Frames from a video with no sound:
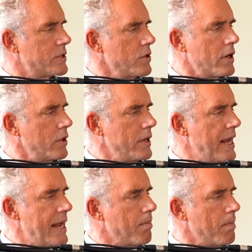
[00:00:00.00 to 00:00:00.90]
it's not a good
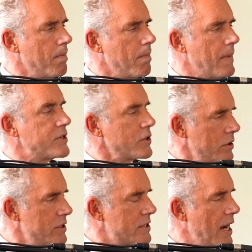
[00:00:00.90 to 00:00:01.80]
aim. It's a
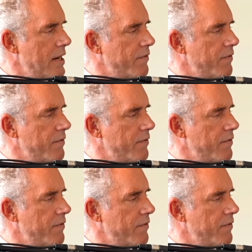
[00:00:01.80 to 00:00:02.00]
good side